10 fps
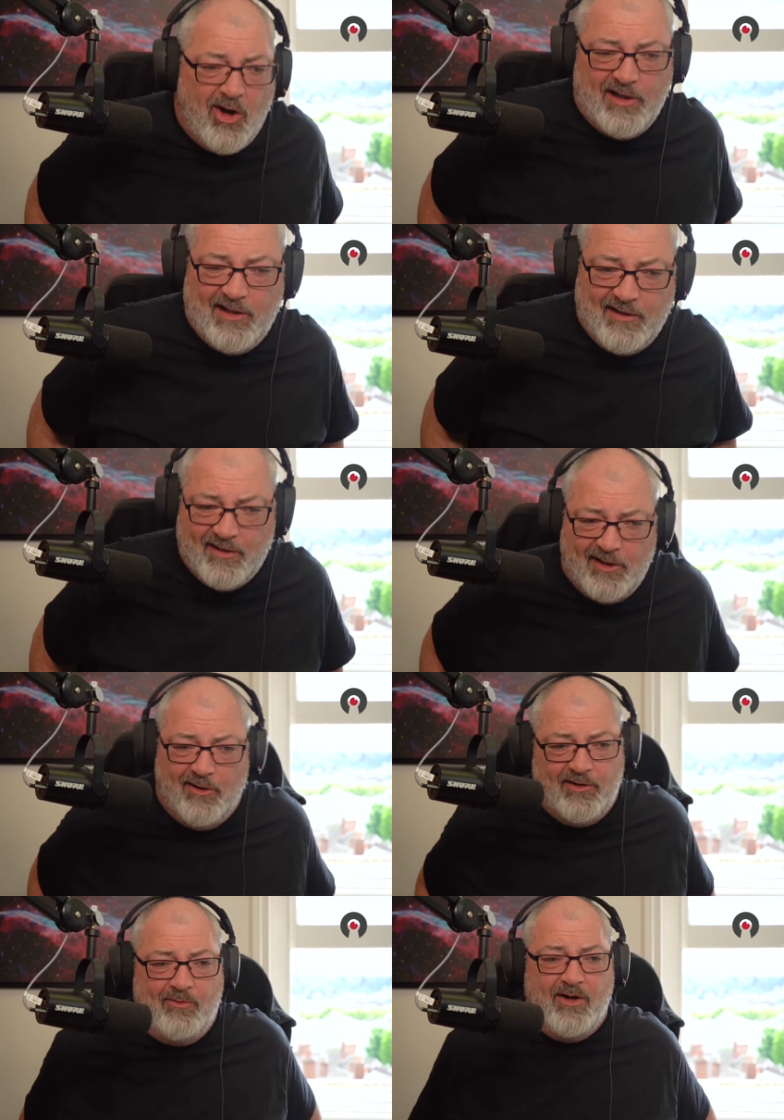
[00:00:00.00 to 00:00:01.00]
IT
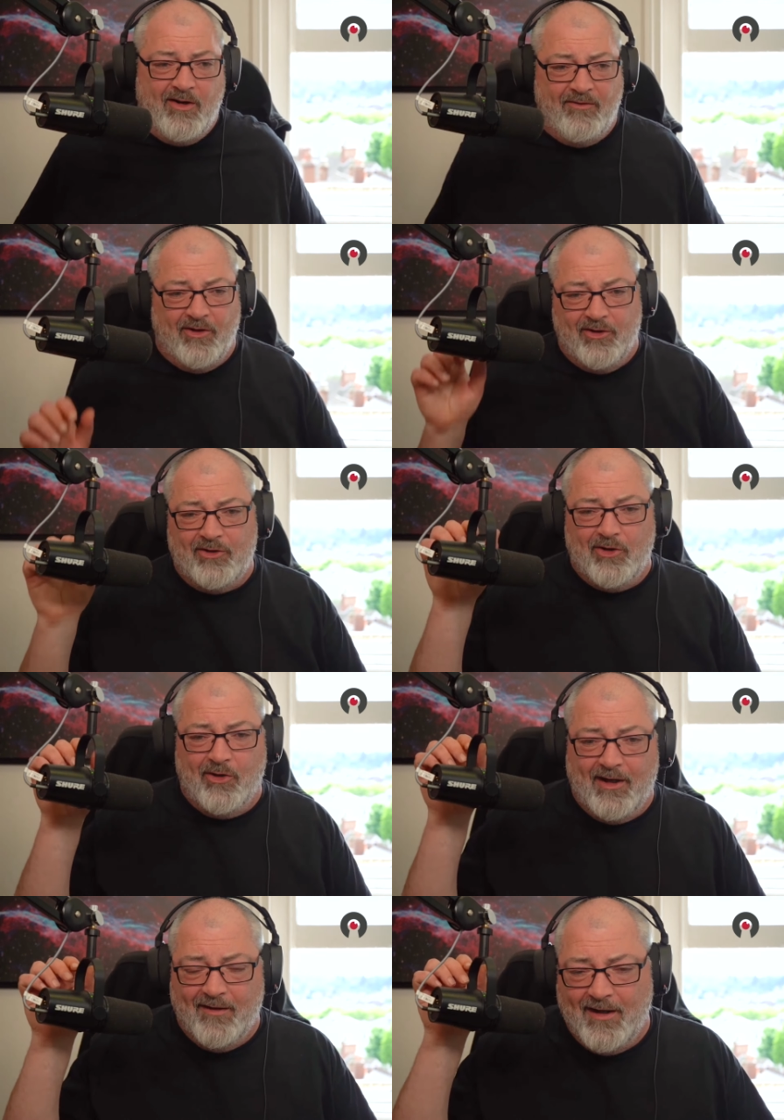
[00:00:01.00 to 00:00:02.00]
security when I first
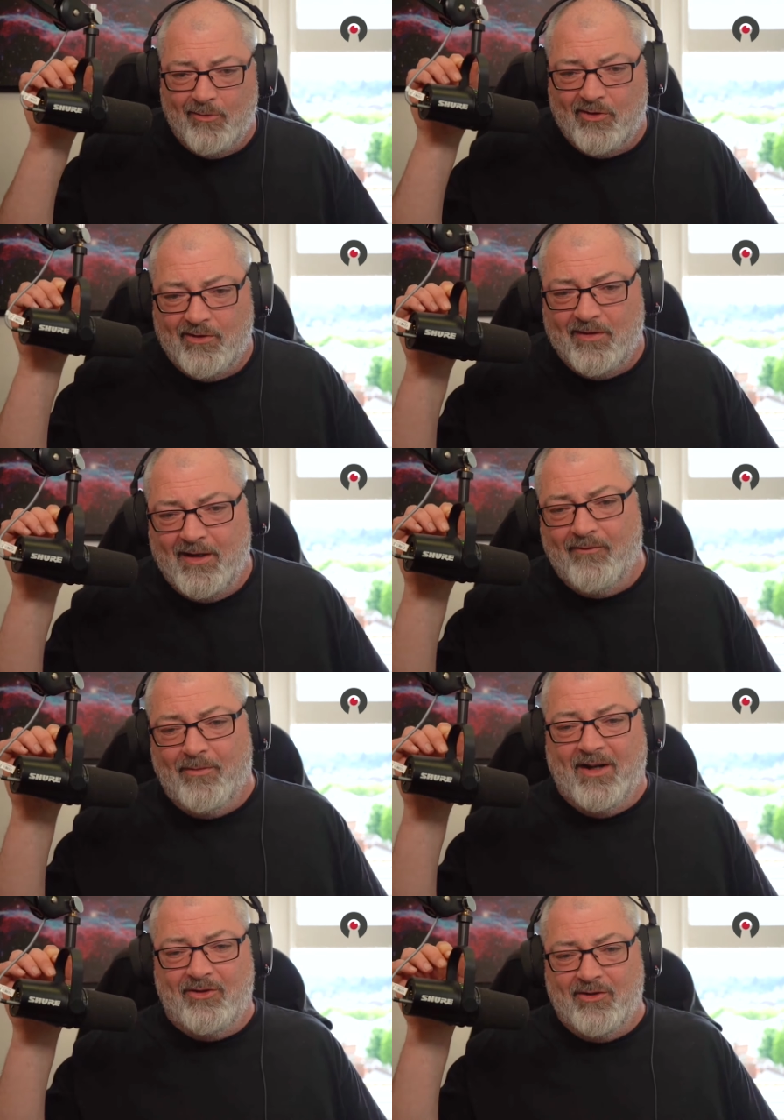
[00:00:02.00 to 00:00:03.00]
got in, then it was
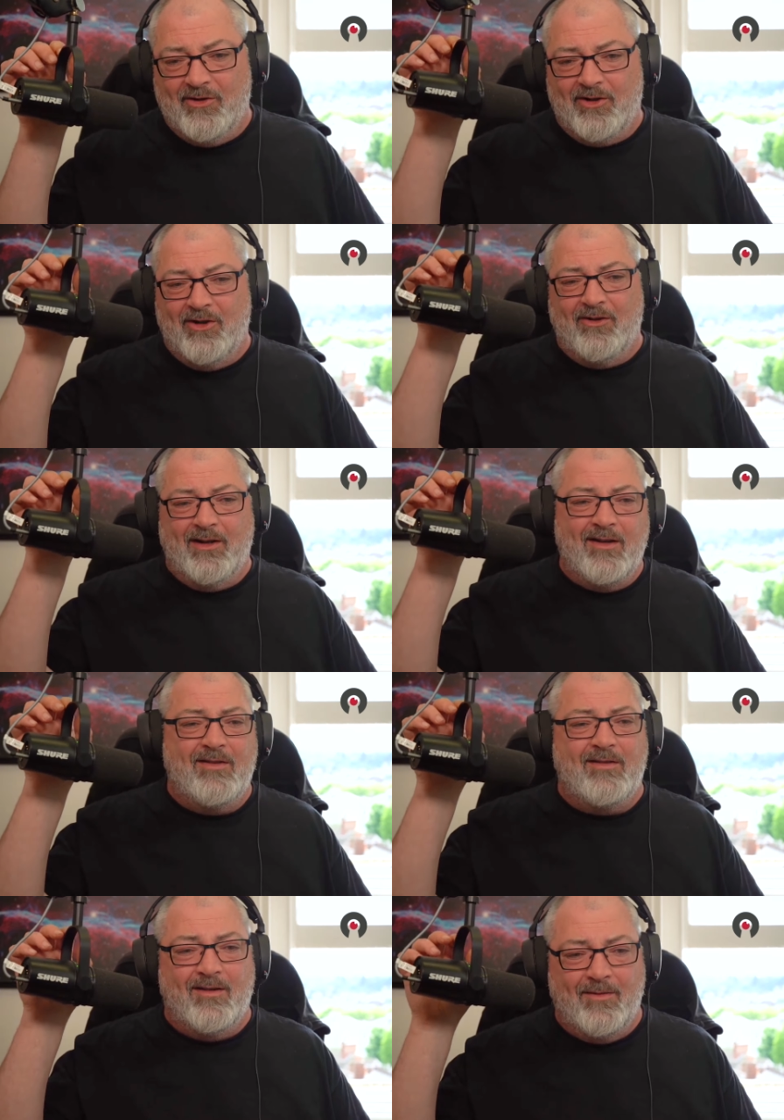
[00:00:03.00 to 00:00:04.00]
information security, then
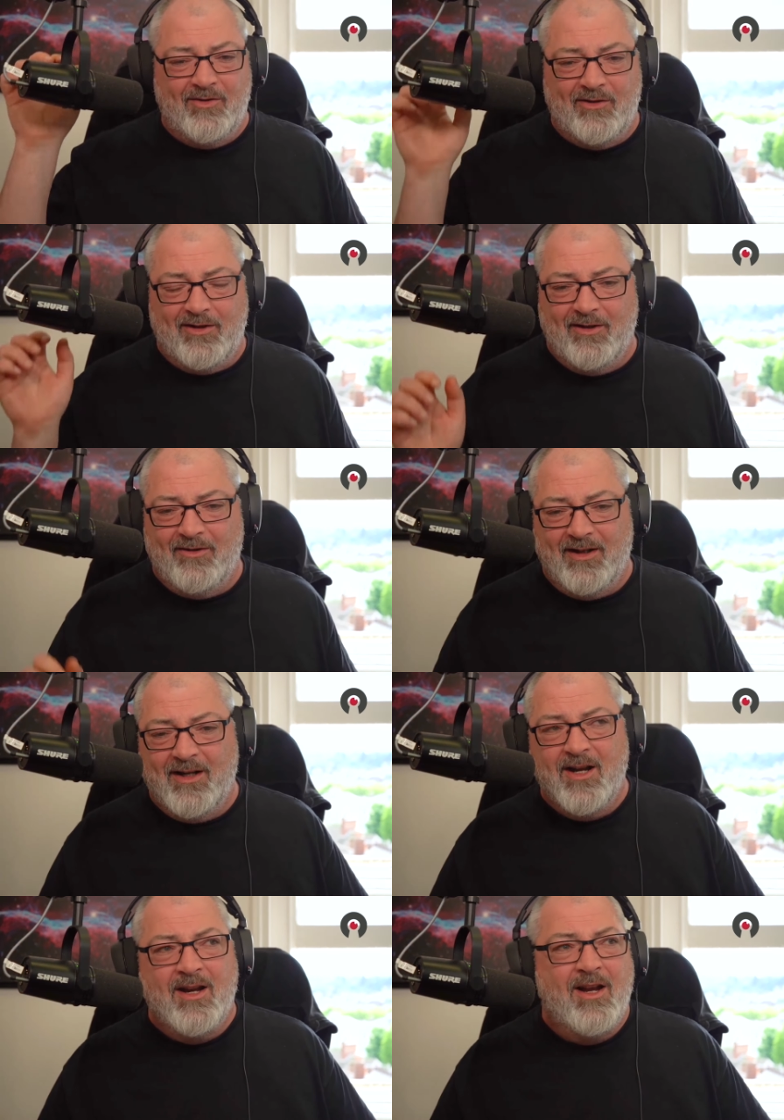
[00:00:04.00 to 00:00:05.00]
it's cyber security.
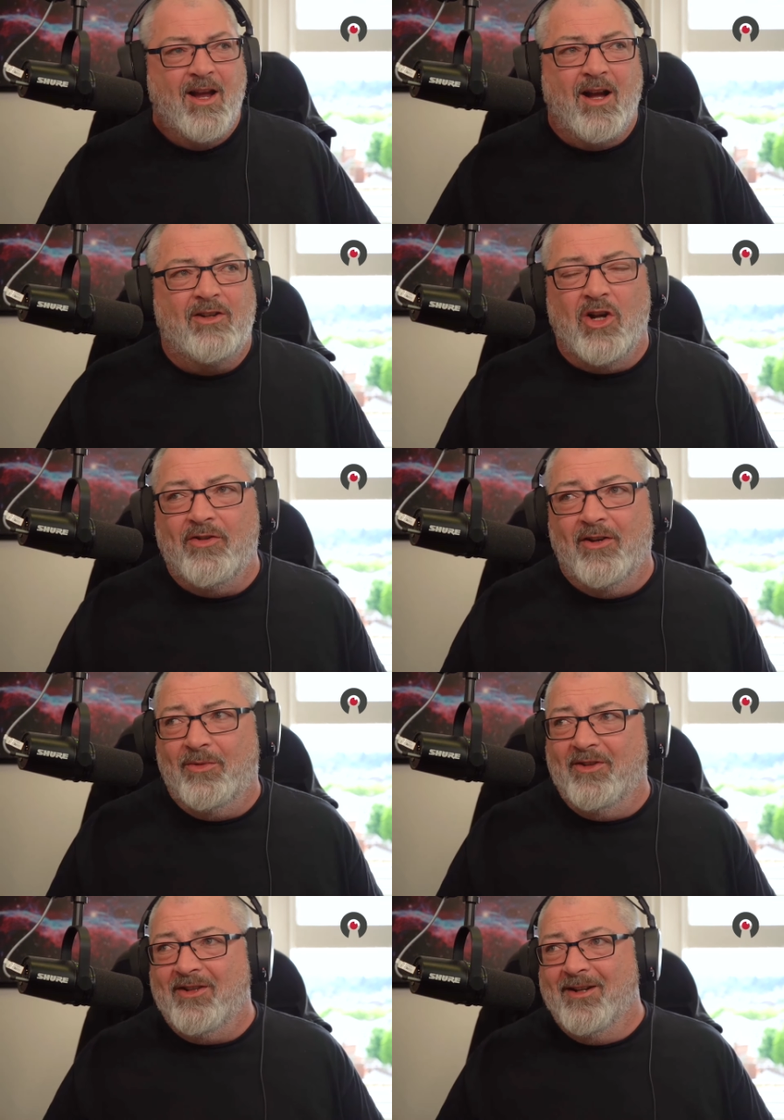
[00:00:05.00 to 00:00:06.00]
God knows
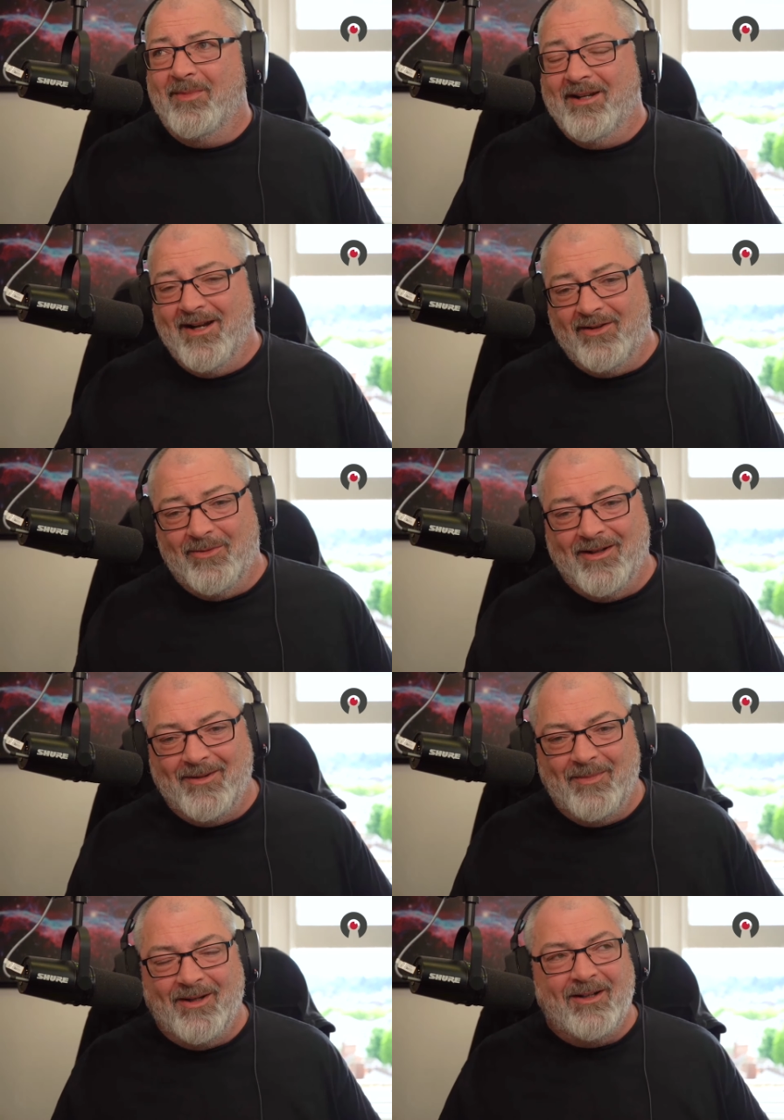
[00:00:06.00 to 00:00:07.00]
what it's going to be next
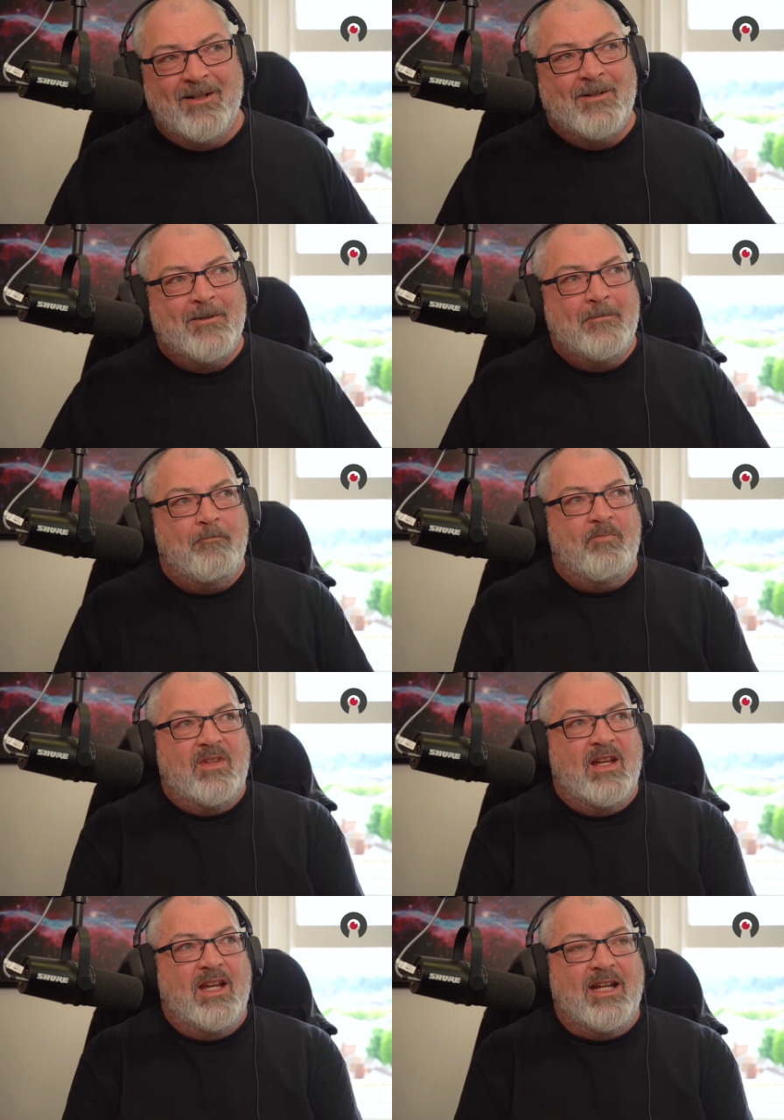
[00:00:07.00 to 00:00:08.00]
week, but
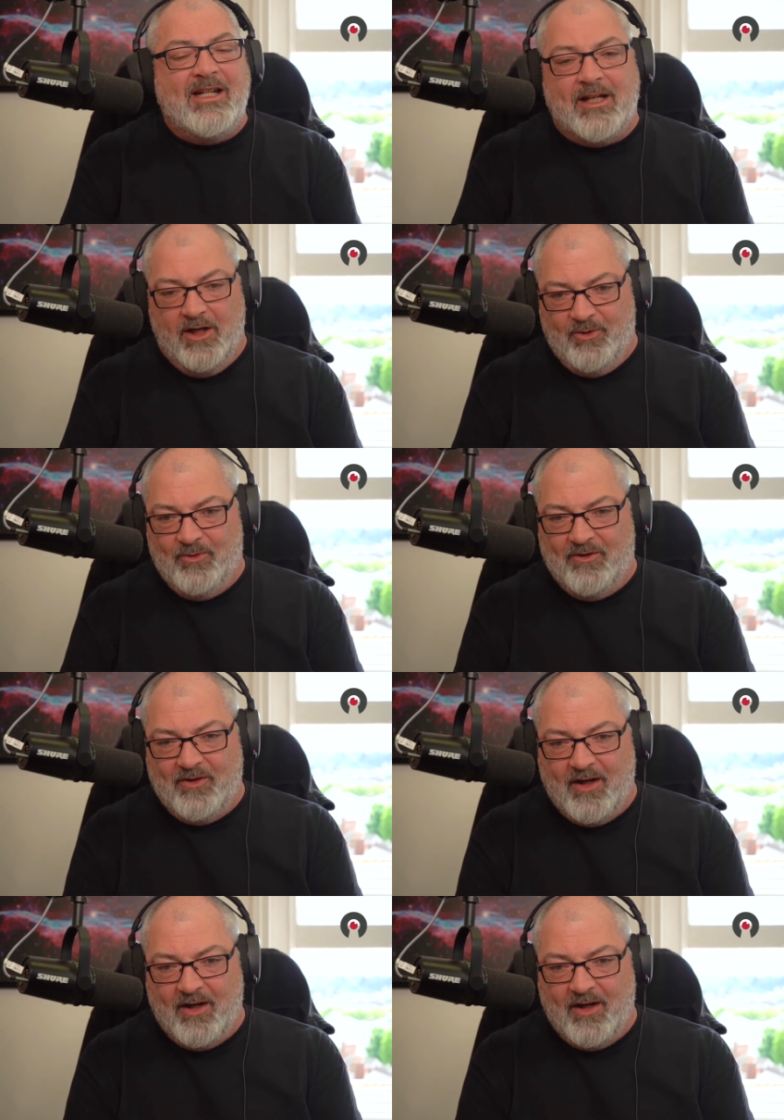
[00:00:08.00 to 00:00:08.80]
egos.